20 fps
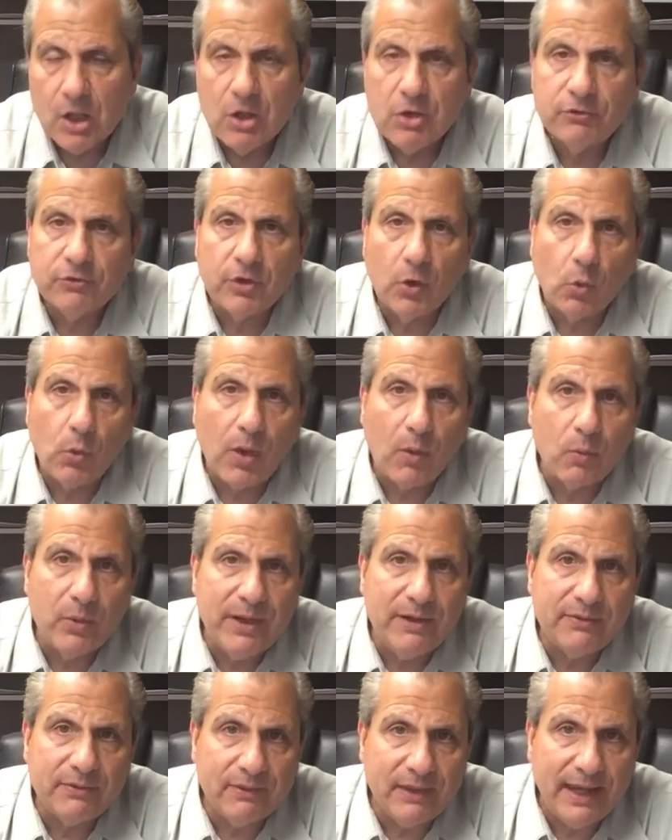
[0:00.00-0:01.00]
So what
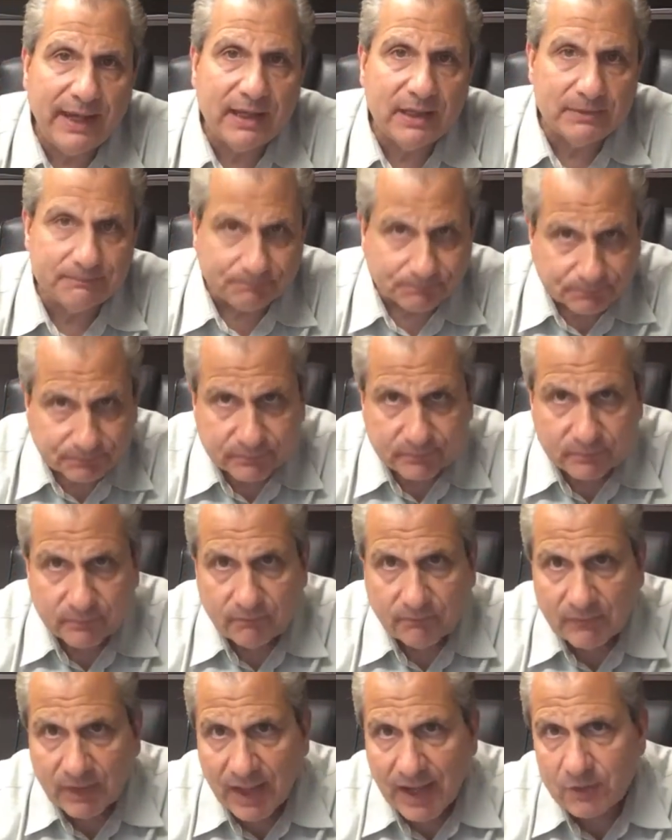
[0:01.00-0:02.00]
we think,
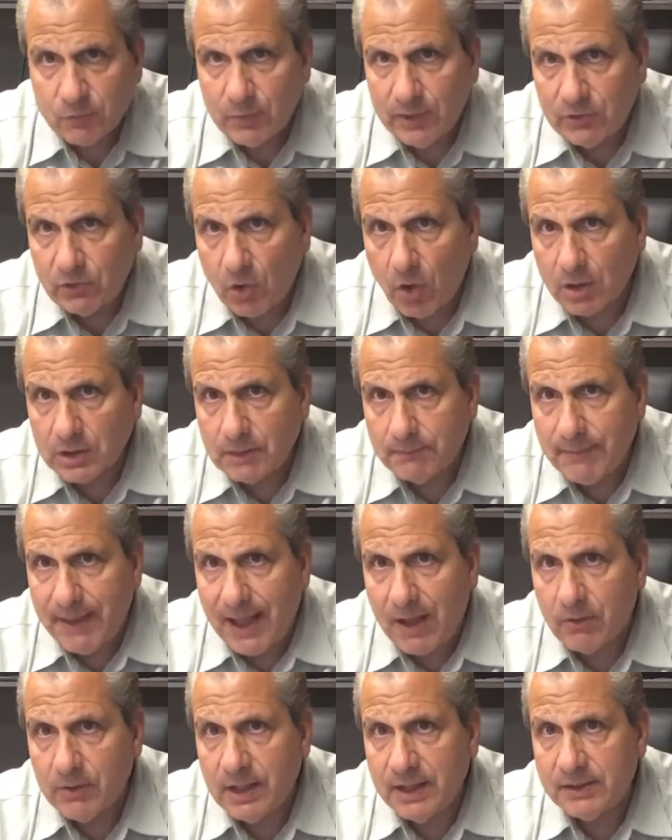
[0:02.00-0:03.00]
as we talked
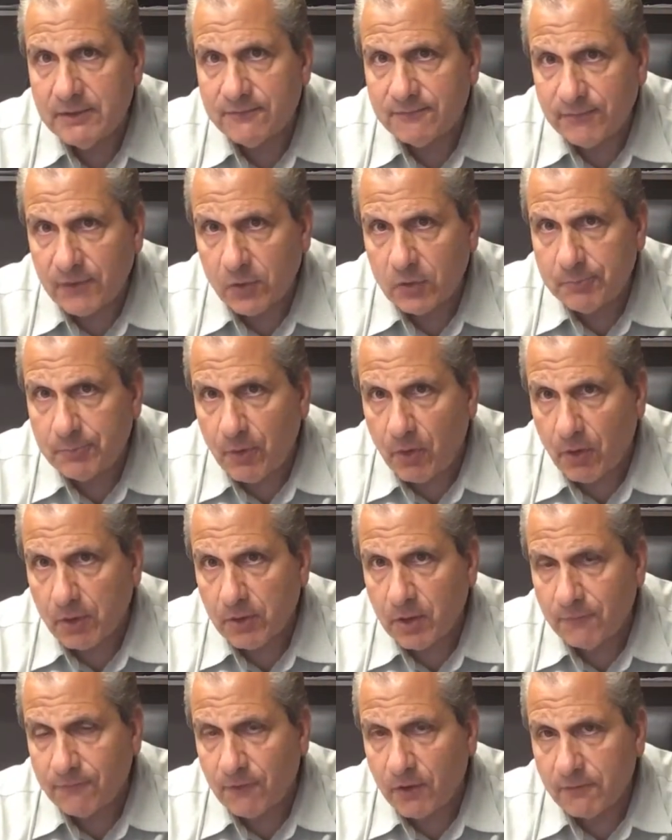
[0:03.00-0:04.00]
about in the first
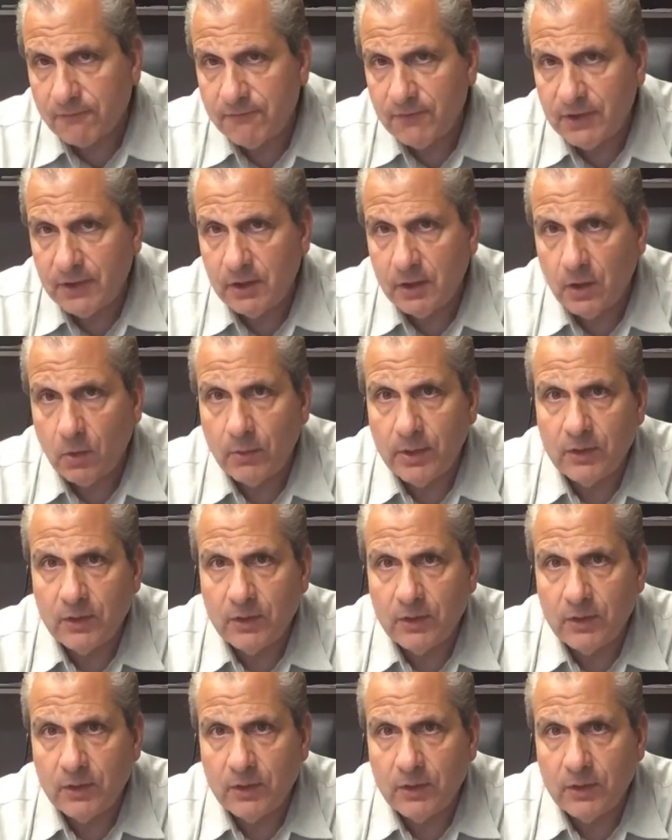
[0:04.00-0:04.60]
part of our video,